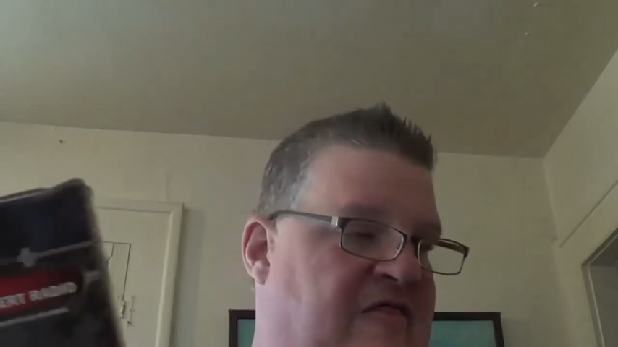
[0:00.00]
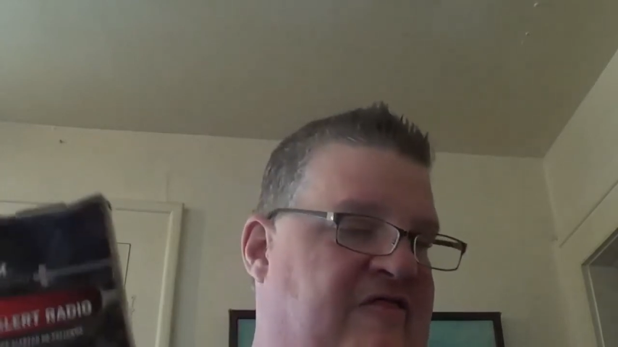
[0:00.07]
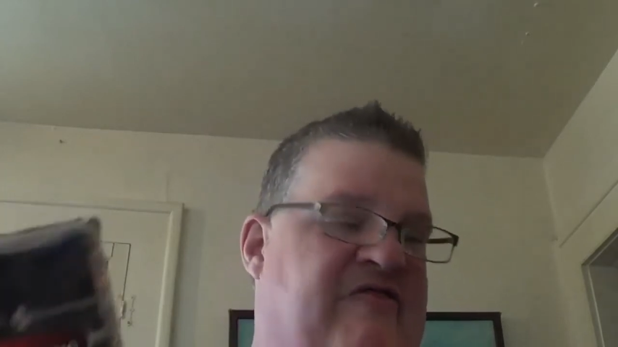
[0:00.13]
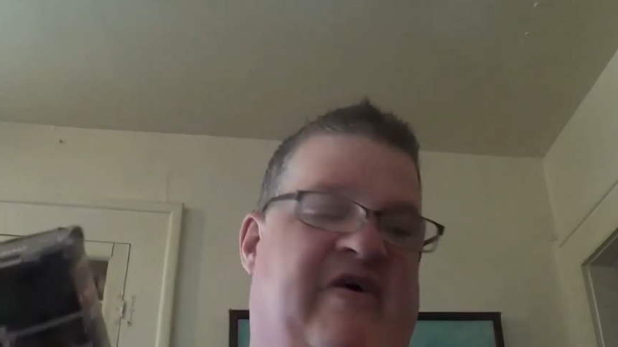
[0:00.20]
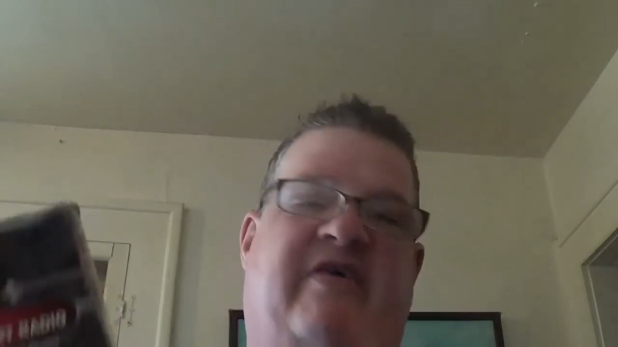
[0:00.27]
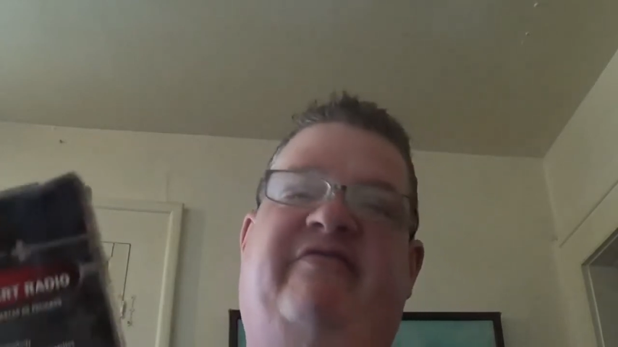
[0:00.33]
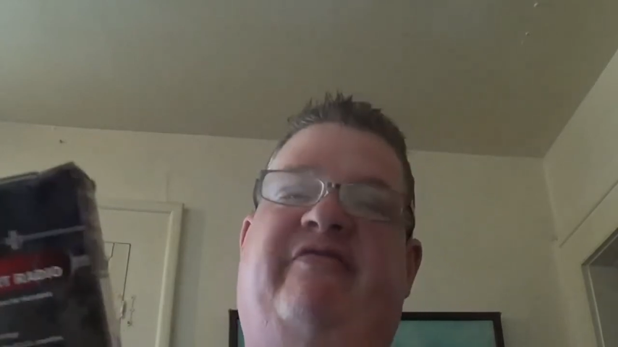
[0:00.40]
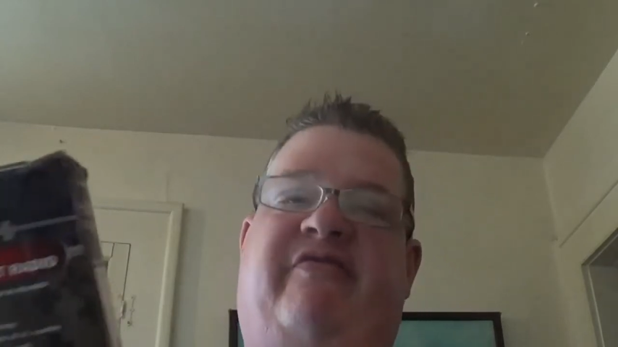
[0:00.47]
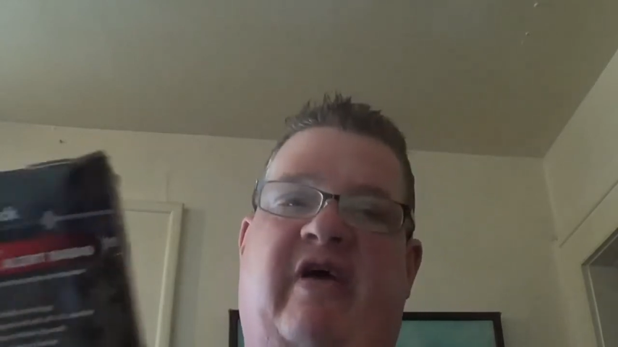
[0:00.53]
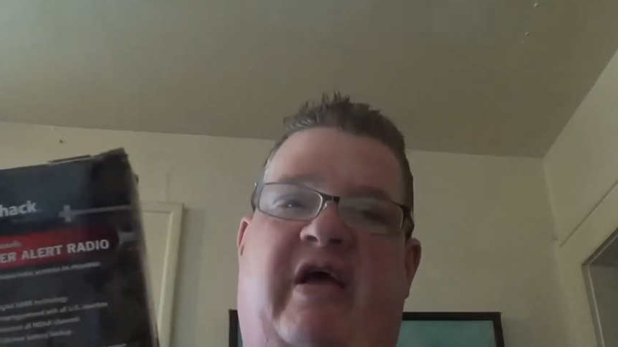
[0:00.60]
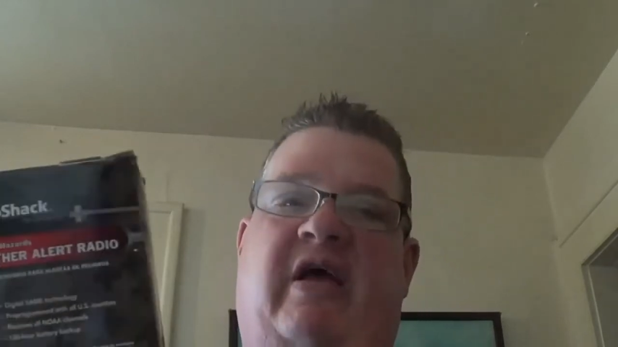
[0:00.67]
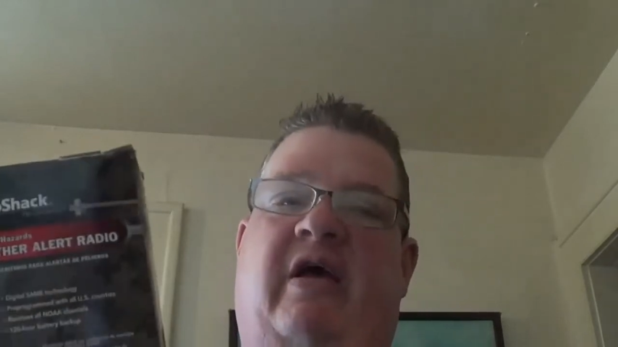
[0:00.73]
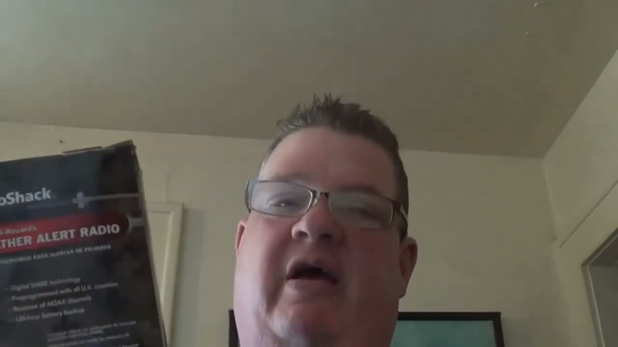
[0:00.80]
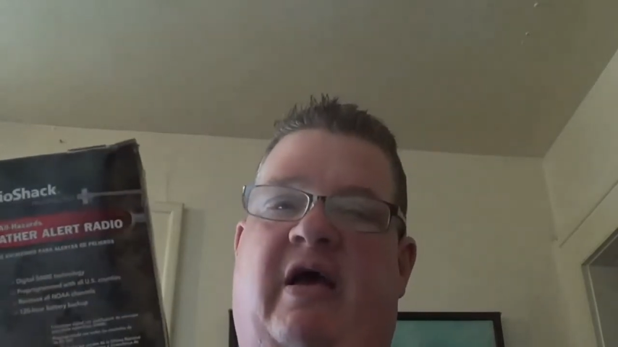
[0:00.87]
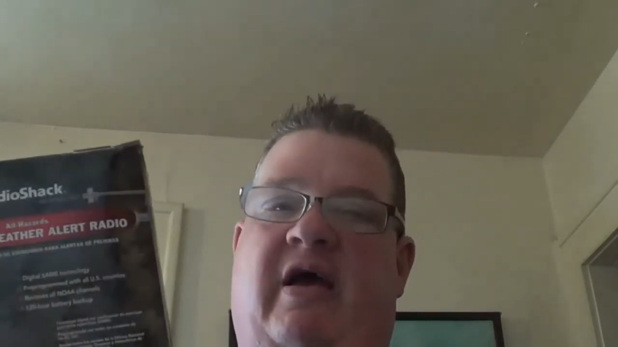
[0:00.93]
This
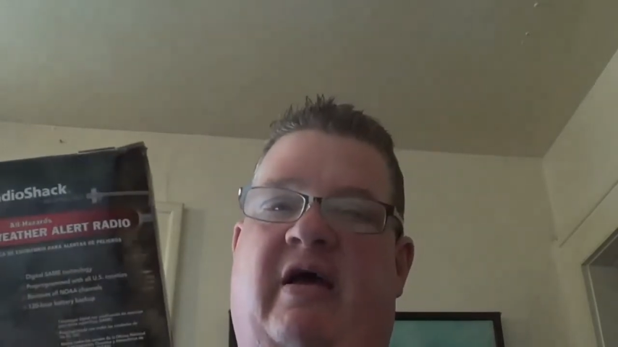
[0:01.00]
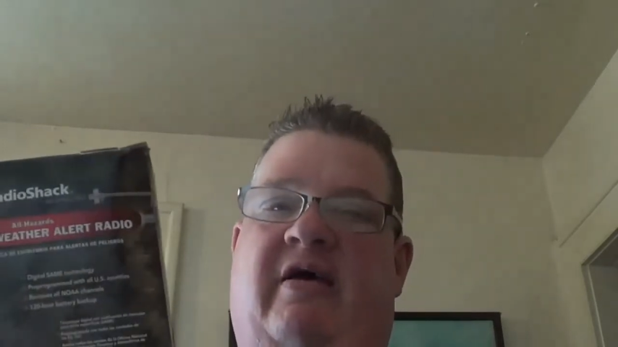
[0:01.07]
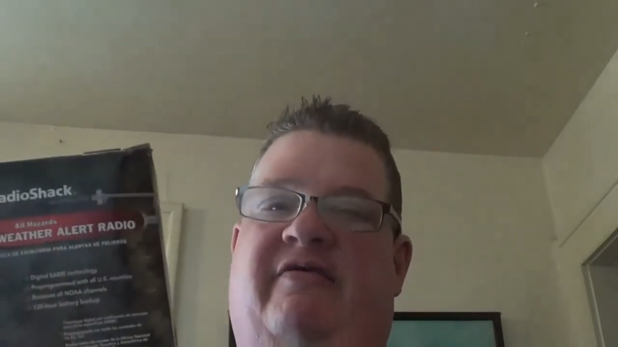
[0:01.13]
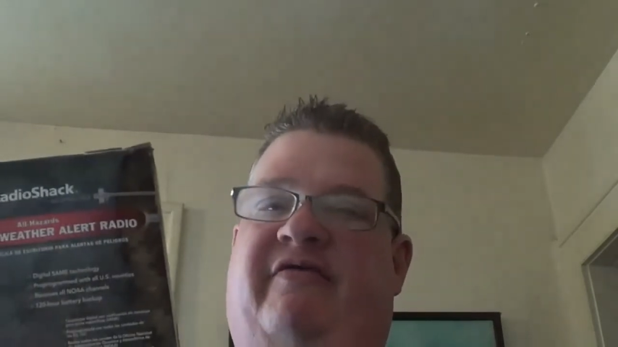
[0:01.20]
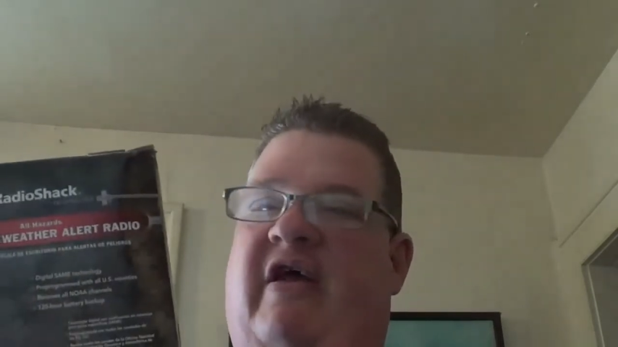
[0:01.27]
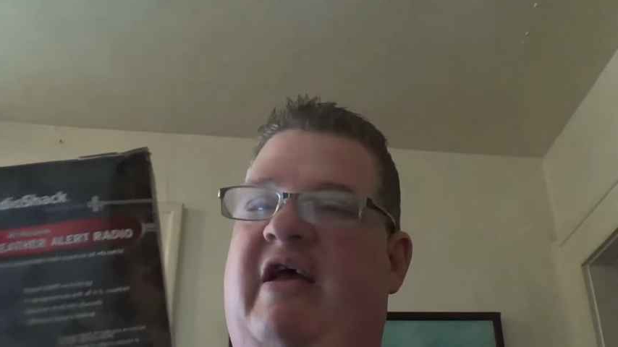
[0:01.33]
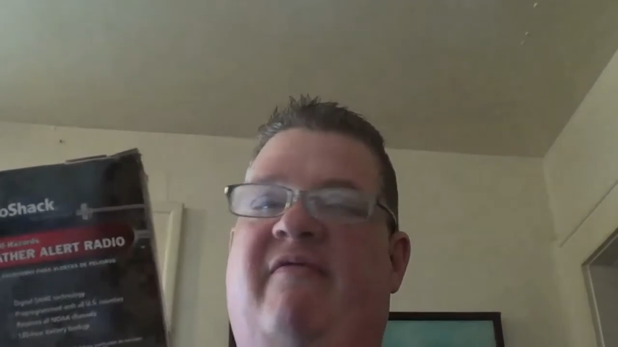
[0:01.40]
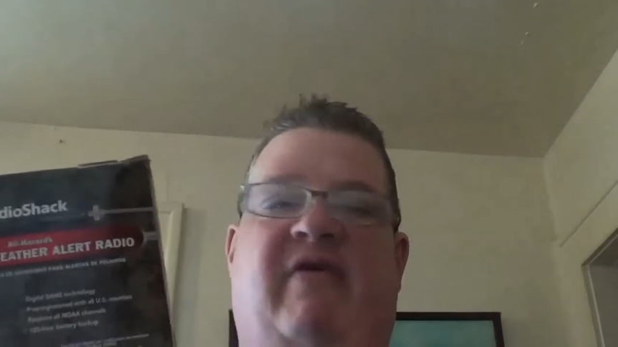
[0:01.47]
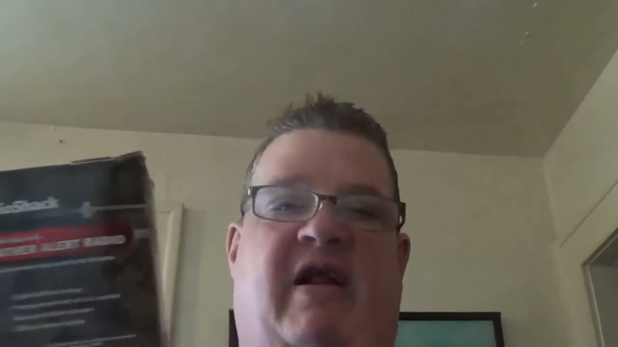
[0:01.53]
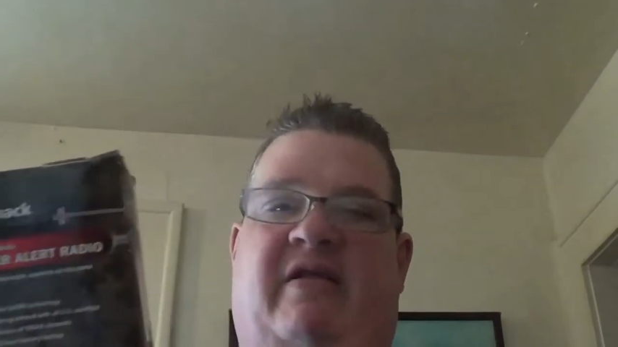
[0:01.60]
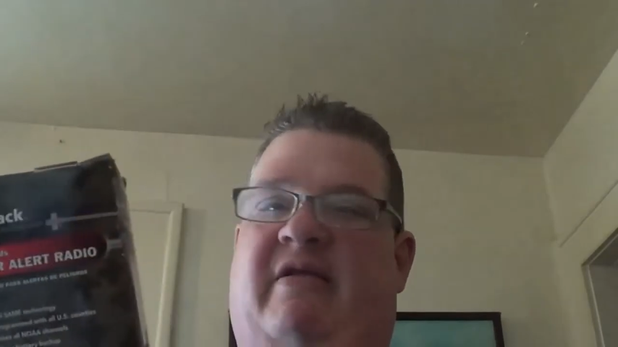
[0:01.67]
thing is, even